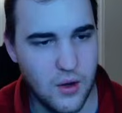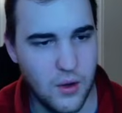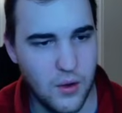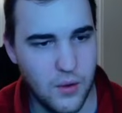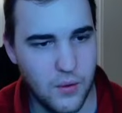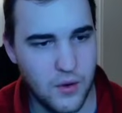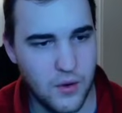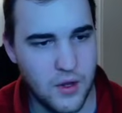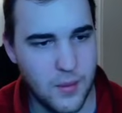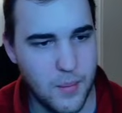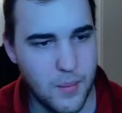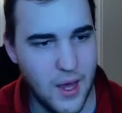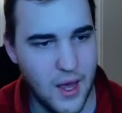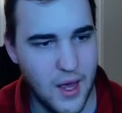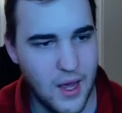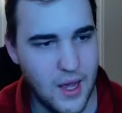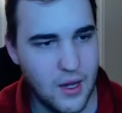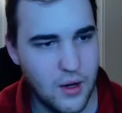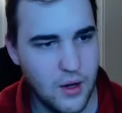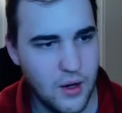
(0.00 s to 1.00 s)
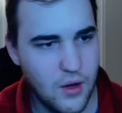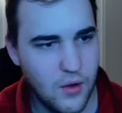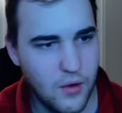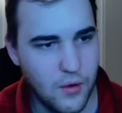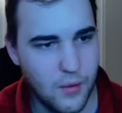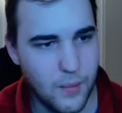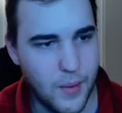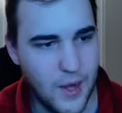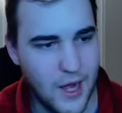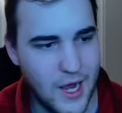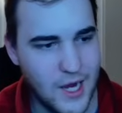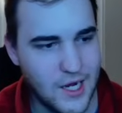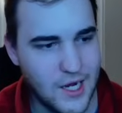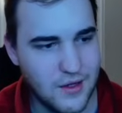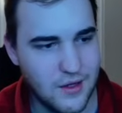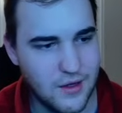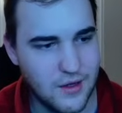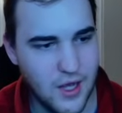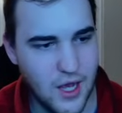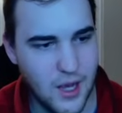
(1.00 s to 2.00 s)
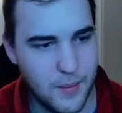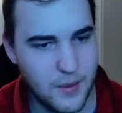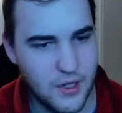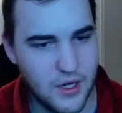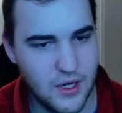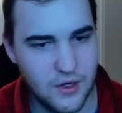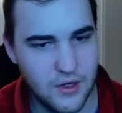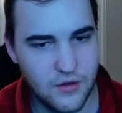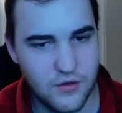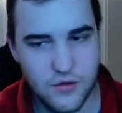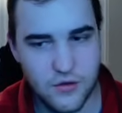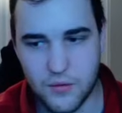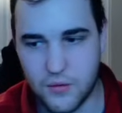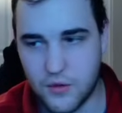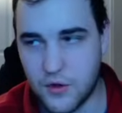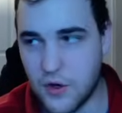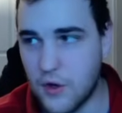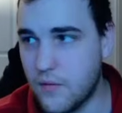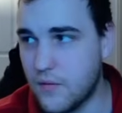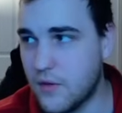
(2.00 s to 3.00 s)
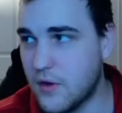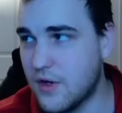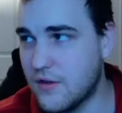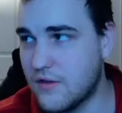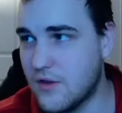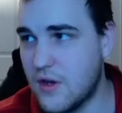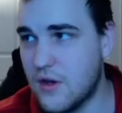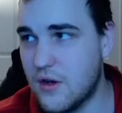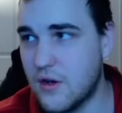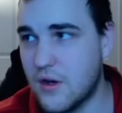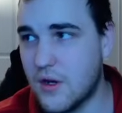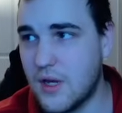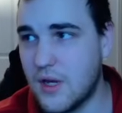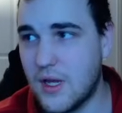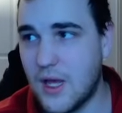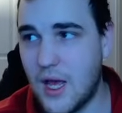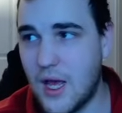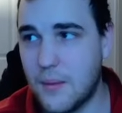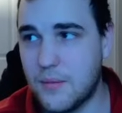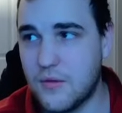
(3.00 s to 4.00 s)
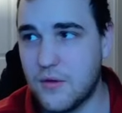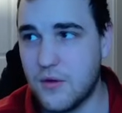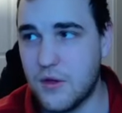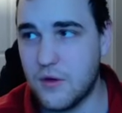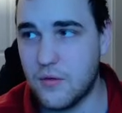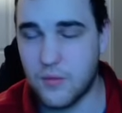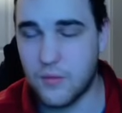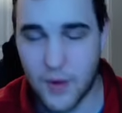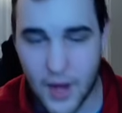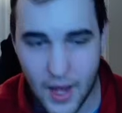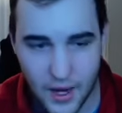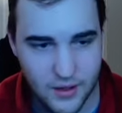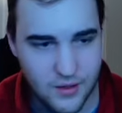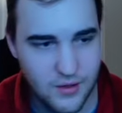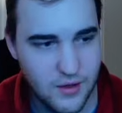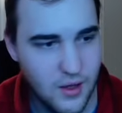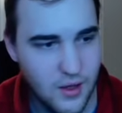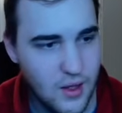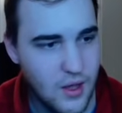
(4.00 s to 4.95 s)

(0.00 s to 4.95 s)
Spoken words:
holding the bag or buying at the top and getting screwed over, because then you're going to get absolutely wrecked.